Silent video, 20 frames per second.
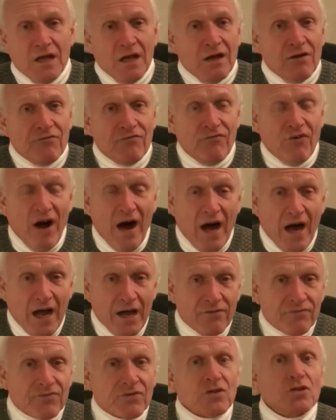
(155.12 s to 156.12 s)

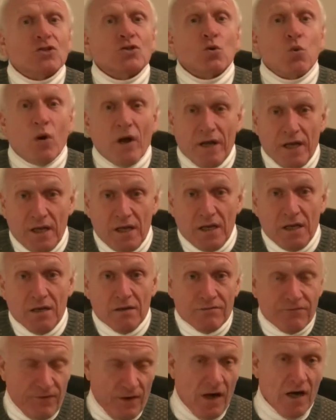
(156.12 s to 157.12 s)
$5 to
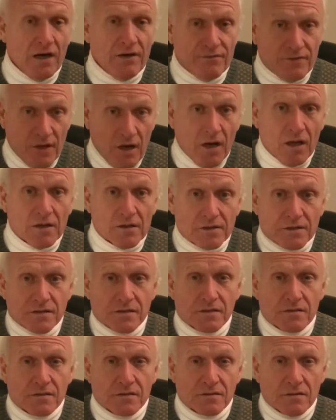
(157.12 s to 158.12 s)

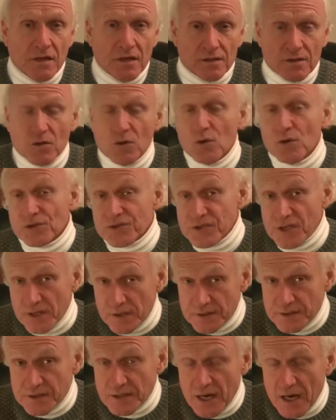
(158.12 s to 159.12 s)
$25 on the
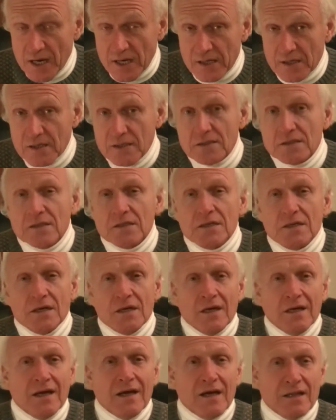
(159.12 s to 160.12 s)
wholesale side,
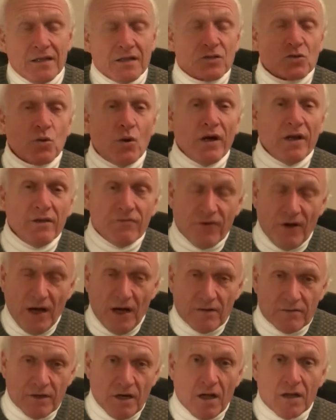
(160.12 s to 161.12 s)
and the
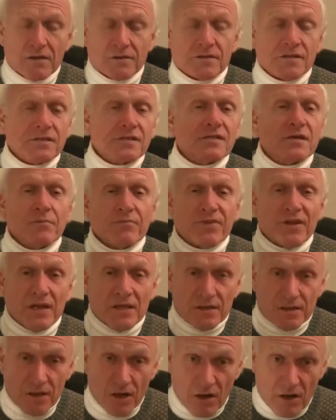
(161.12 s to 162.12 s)
$25 is
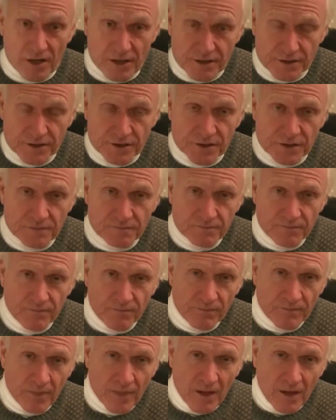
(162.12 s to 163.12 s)
something large.
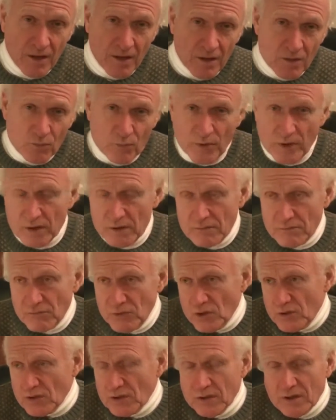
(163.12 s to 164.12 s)
But
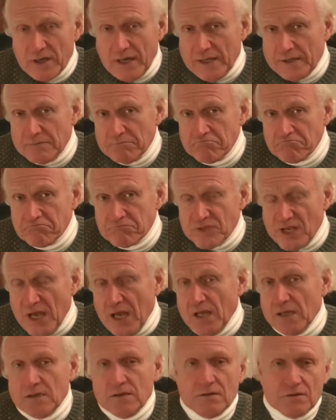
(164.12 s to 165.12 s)
you could look at
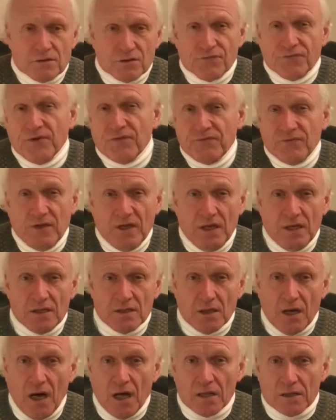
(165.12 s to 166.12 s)
$10 to
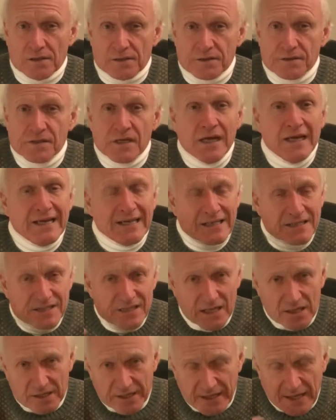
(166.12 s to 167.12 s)
$15,
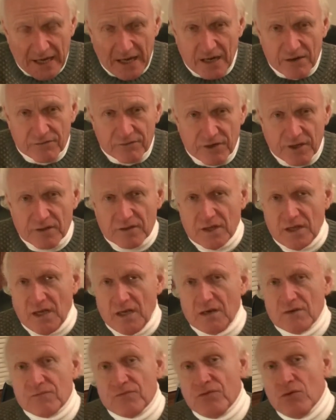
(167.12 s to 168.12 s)
selling
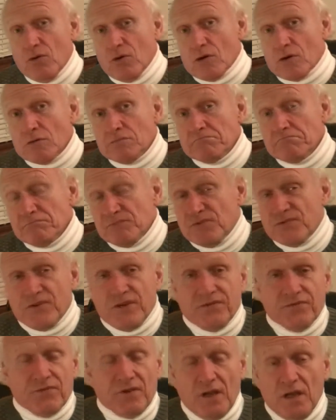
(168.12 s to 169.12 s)
everything for
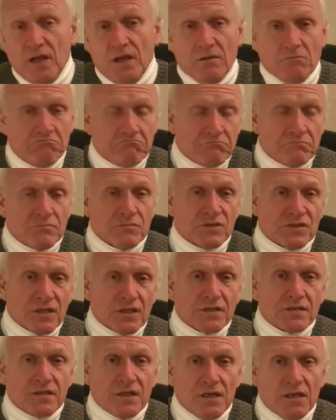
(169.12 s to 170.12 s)
$50,
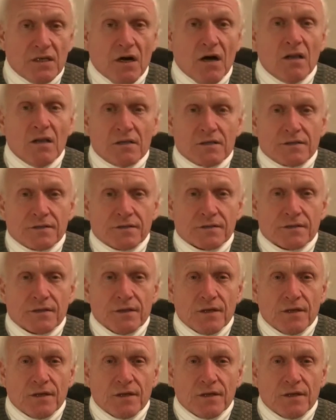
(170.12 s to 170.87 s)
$60.